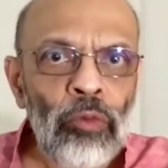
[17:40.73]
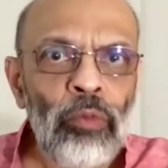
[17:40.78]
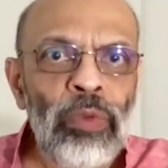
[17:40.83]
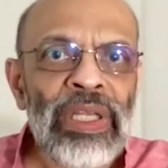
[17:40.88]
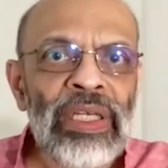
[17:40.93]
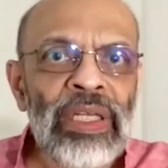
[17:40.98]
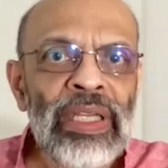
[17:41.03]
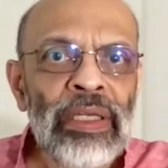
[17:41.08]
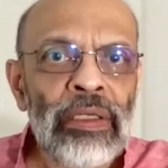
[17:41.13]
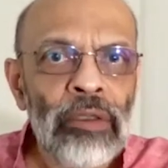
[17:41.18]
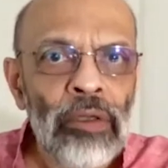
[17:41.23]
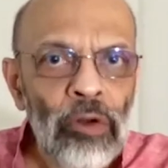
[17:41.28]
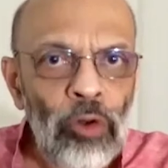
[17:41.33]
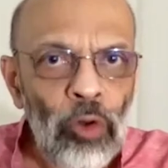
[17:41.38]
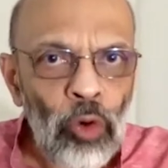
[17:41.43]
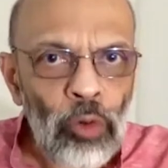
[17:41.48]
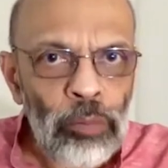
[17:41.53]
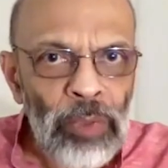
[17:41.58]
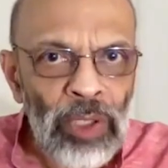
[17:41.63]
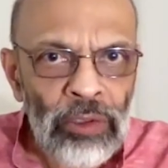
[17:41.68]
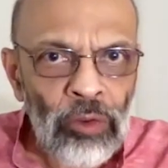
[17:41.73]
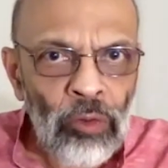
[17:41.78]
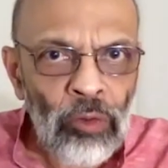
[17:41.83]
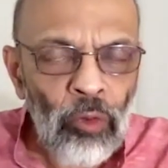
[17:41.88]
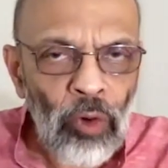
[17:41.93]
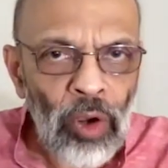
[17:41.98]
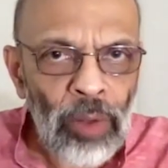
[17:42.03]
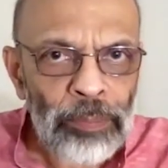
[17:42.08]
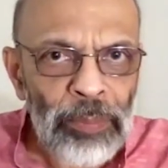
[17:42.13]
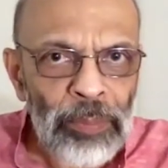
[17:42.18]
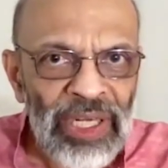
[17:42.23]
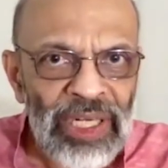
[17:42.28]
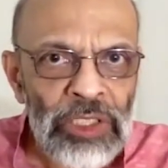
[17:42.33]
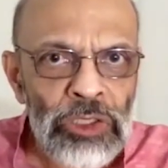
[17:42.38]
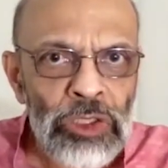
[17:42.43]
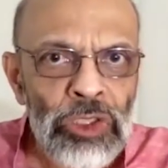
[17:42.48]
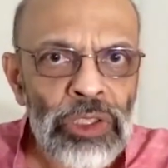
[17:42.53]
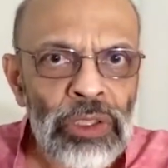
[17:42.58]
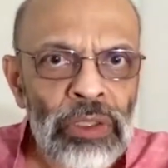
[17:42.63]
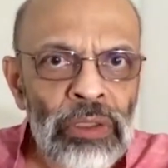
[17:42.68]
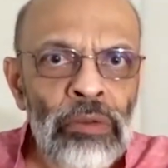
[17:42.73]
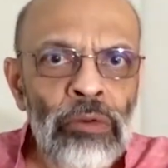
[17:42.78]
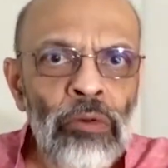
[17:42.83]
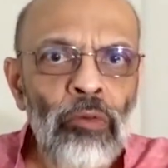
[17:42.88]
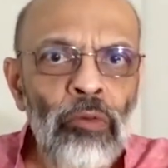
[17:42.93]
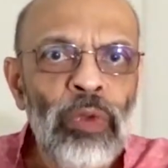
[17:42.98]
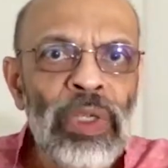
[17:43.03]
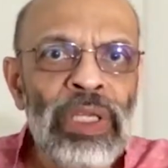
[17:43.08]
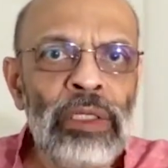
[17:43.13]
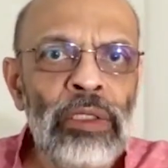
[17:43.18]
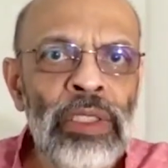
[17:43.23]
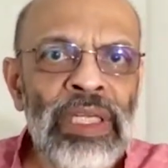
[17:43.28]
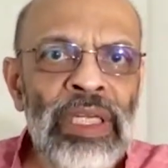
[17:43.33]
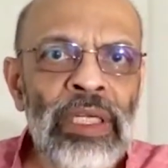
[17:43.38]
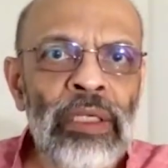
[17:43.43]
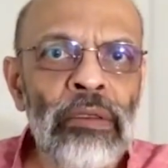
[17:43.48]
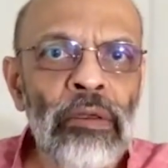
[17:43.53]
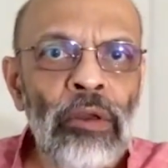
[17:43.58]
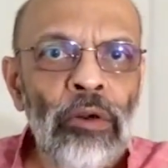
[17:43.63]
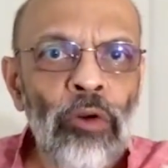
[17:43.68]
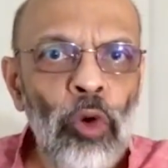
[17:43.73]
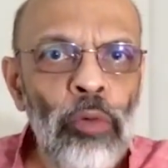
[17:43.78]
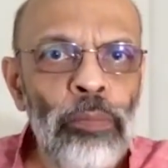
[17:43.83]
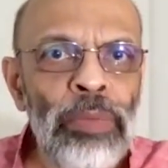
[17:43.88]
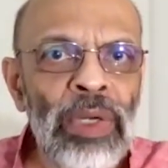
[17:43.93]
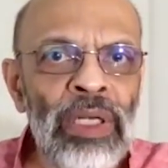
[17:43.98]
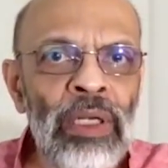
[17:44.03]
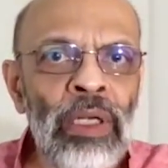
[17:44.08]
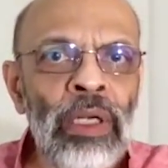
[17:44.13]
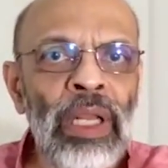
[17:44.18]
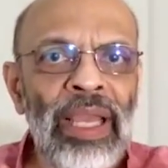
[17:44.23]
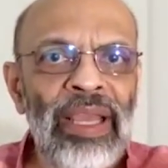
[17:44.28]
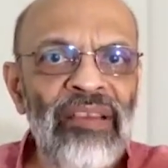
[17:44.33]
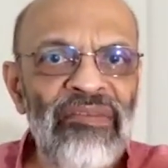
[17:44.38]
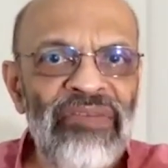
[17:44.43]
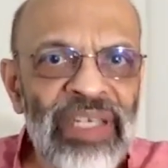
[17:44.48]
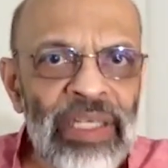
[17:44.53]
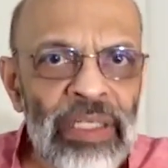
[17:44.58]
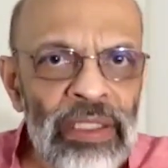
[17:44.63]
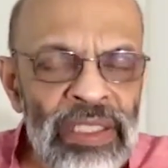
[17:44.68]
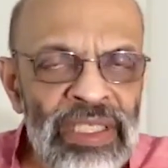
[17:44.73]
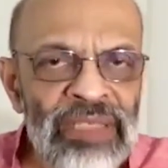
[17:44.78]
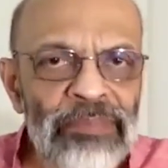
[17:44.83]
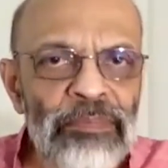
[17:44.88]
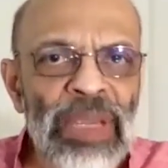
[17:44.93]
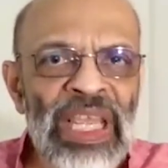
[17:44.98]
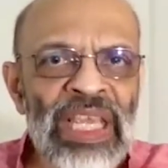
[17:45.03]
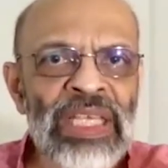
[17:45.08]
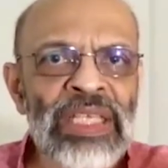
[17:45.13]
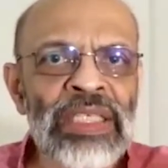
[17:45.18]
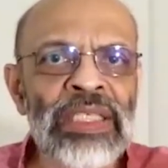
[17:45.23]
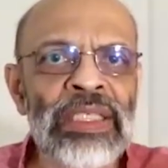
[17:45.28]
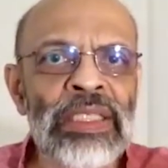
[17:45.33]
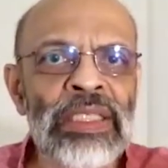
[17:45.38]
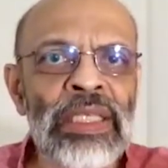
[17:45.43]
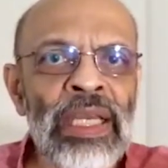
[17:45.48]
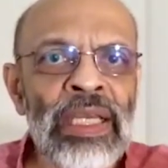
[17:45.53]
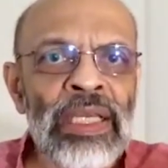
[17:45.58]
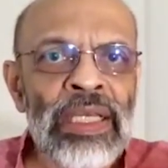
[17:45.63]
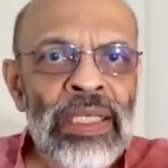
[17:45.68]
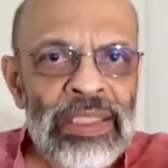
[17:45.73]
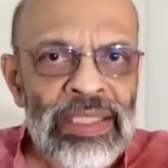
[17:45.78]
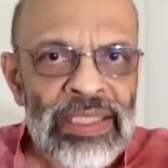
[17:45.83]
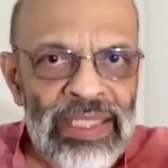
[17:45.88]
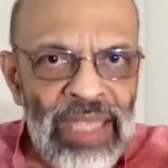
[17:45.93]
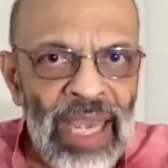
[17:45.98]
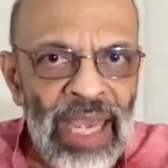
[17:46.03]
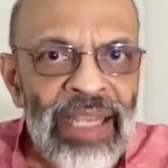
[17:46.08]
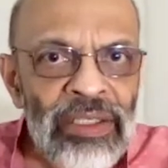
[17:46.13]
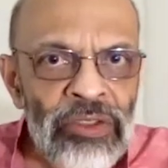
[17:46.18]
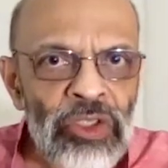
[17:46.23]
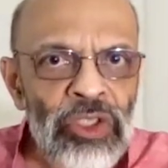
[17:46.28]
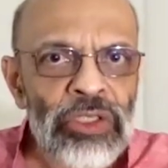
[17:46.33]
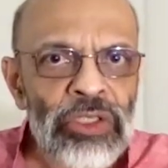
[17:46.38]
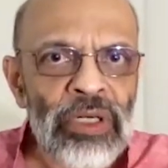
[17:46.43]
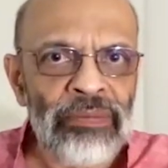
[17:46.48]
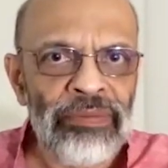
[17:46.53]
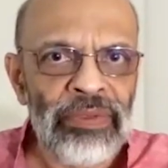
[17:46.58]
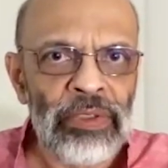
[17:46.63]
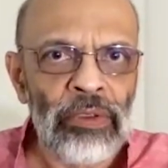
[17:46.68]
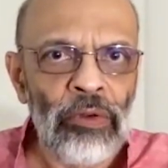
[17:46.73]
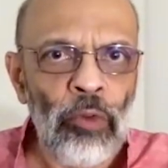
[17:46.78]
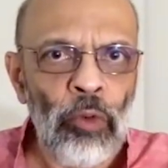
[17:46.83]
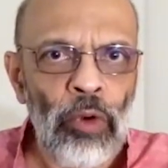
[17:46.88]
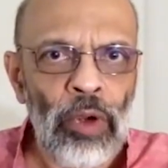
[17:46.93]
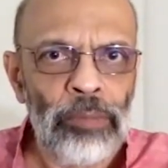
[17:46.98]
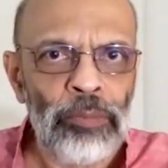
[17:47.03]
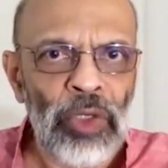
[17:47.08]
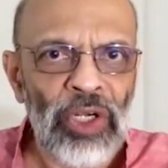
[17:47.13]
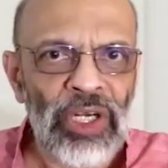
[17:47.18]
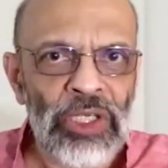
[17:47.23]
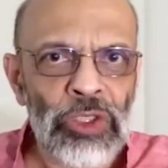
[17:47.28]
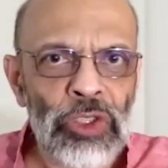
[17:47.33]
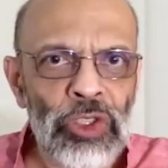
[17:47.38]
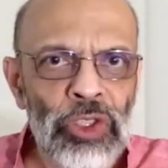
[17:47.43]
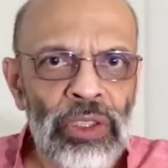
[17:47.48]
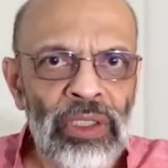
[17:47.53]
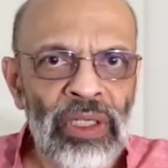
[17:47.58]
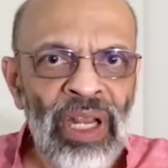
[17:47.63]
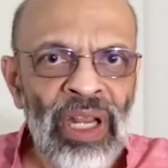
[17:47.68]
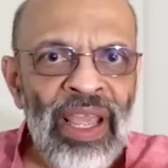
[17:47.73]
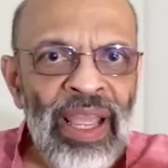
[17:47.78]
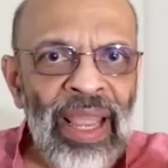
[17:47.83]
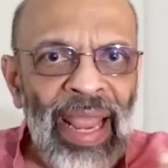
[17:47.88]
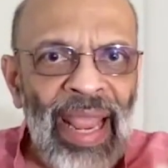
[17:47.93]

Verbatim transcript: we need global cooperation, we need global evidence based, science driven cooperation,